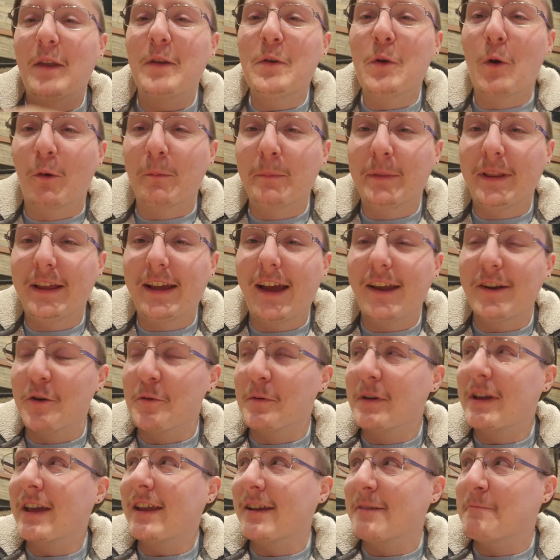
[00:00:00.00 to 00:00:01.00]
Normally I
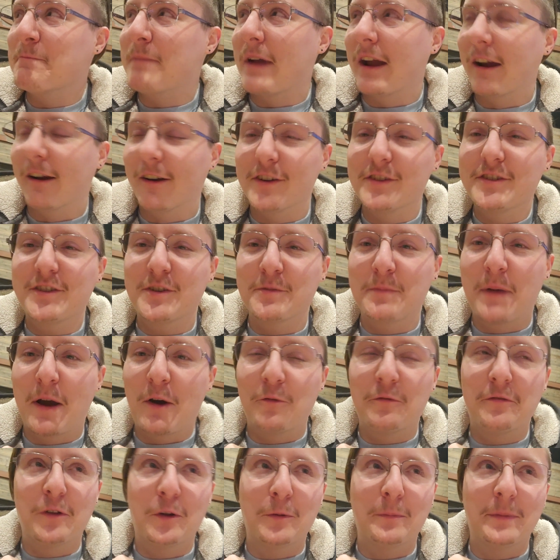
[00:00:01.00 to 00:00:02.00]
don't get embarrassed
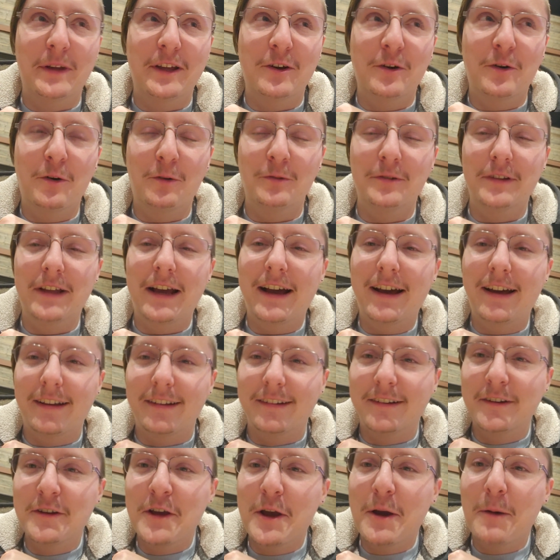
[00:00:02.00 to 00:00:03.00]
about filming a whole lot,
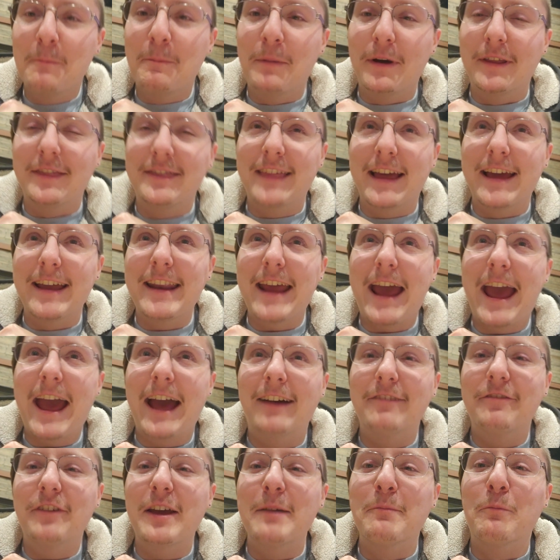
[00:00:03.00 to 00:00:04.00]
but then
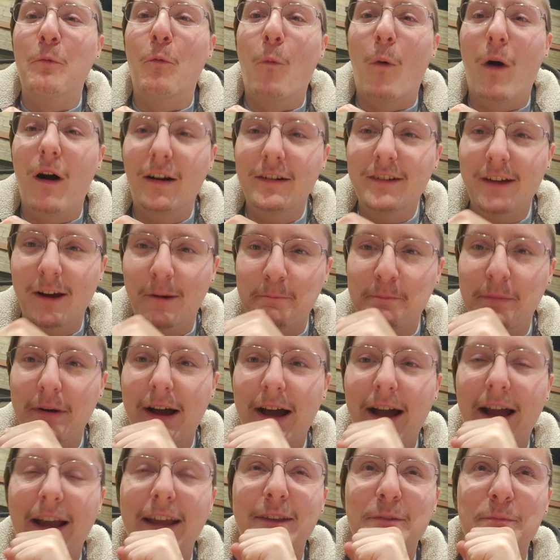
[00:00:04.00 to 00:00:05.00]
have him walk up
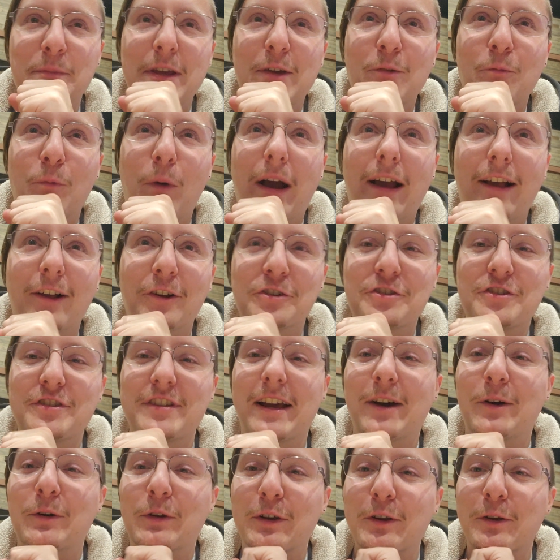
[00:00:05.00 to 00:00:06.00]
behind me while
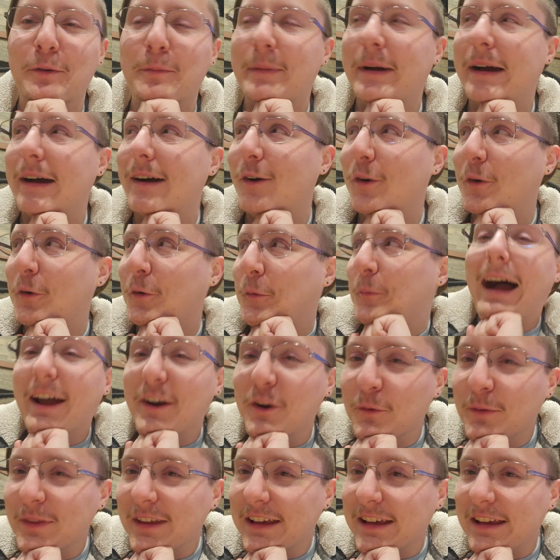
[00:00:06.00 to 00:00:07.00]
shouting him out. I
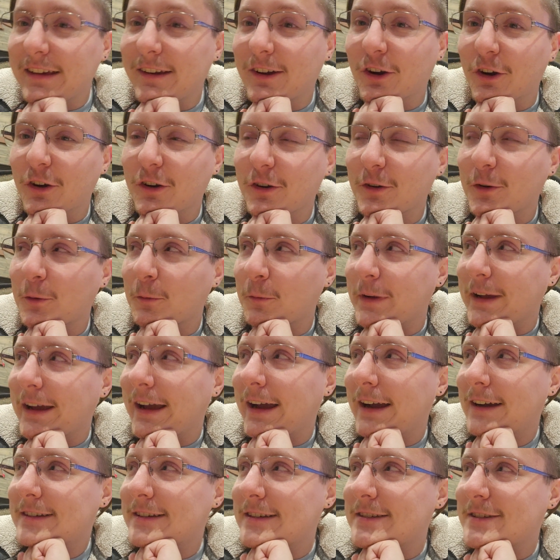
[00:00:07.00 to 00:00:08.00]
don't think he heard or
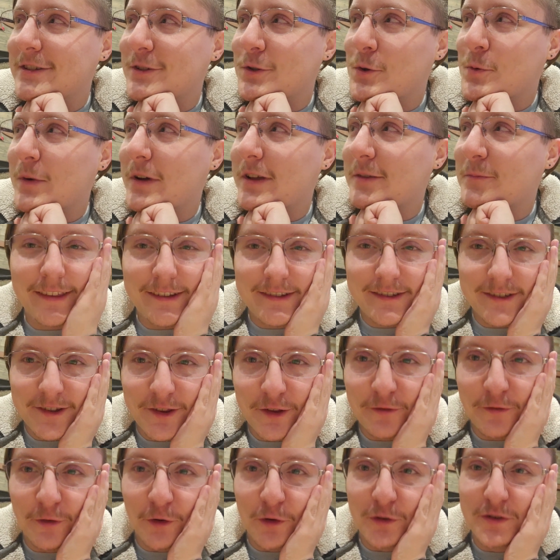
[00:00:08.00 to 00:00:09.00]
reacted to it. This is
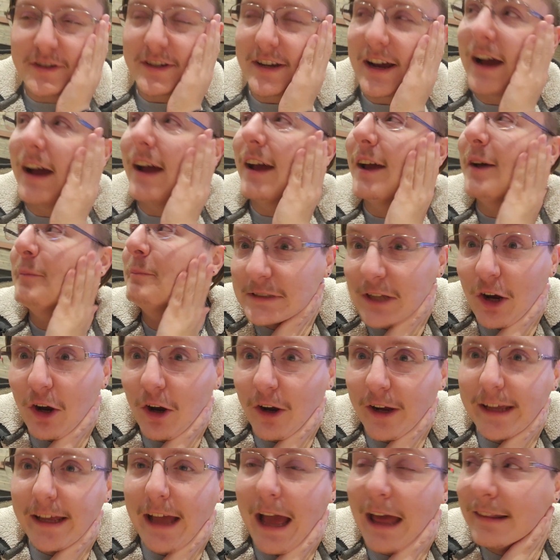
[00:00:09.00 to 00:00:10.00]
the first time.
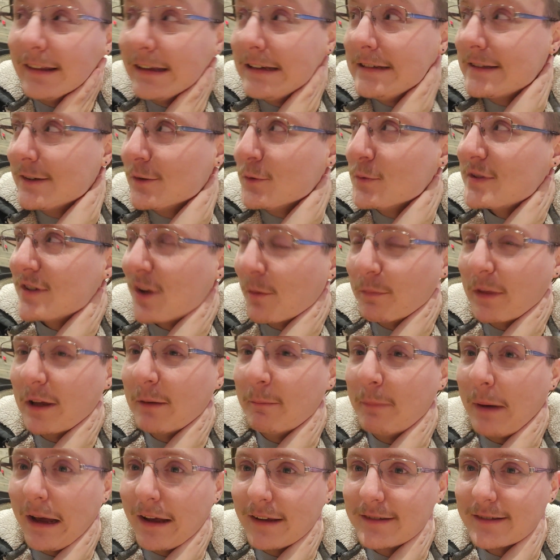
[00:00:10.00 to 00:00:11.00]
Sorry, at least it was something
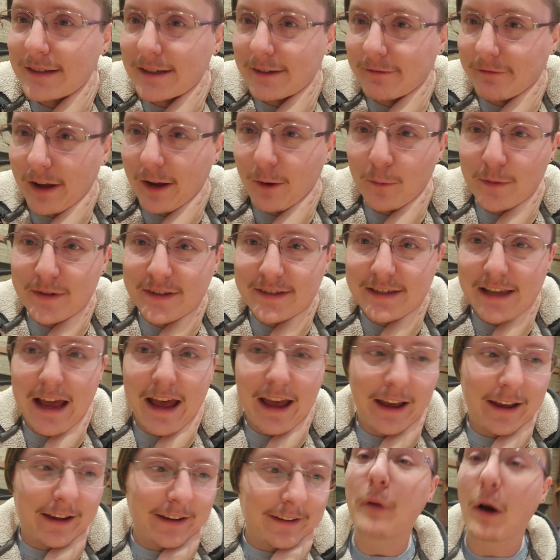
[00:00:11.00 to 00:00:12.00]
positive I was saying.